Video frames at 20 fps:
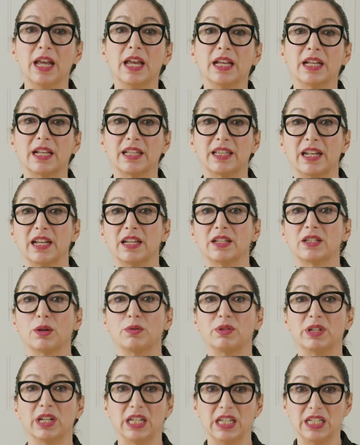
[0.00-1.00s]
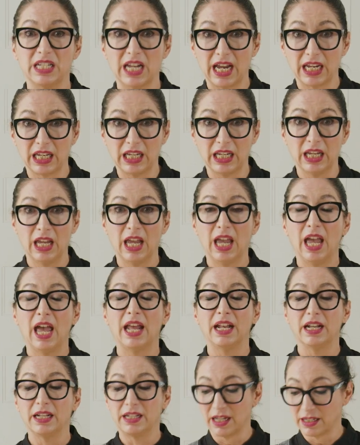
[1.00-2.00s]
because it is so ticky-tacky
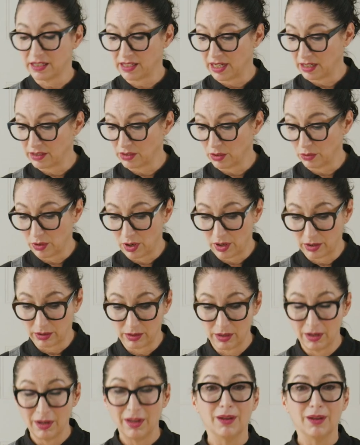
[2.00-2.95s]
and it does take so long.